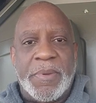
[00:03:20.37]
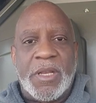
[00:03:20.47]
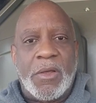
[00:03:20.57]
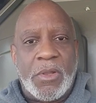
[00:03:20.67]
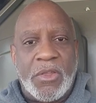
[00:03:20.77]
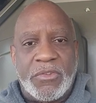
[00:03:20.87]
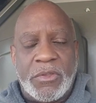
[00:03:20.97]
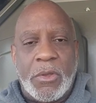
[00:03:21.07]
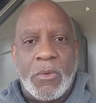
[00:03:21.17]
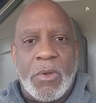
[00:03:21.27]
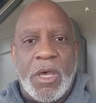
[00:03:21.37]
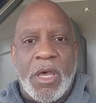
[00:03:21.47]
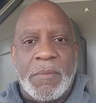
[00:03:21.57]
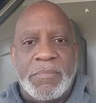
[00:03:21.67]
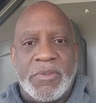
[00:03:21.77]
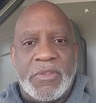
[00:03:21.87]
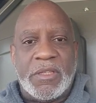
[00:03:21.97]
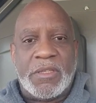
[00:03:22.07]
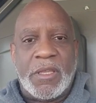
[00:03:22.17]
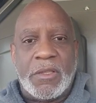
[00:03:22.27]
and I'll also
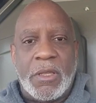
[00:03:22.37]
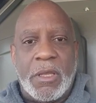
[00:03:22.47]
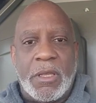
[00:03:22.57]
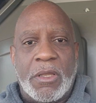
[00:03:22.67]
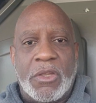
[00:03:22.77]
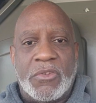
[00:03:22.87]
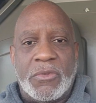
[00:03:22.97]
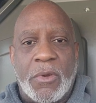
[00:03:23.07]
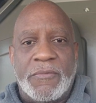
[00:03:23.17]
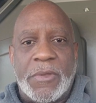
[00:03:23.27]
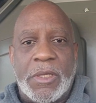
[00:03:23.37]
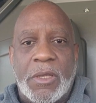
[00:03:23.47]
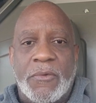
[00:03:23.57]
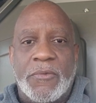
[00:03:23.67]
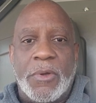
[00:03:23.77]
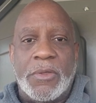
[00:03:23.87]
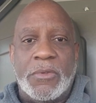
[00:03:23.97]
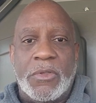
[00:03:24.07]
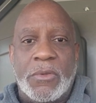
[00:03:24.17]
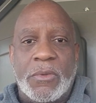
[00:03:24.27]
present a short video for you
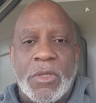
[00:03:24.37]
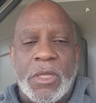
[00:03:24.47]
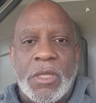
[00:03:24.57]
to